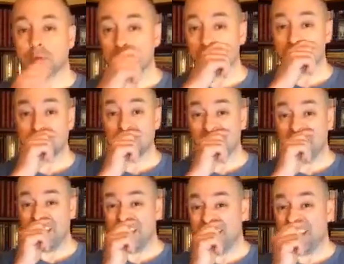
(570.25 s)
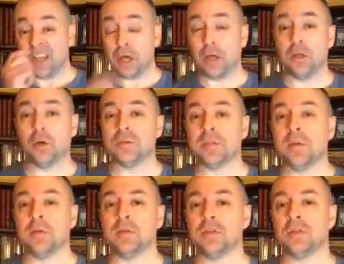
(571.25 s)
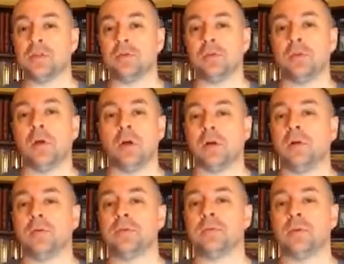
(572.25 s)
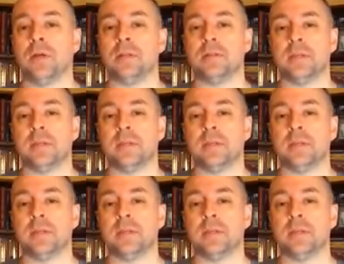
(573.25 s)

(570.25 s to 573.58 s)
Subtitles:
And so, no, Simon & Schuster no longer owns the rights.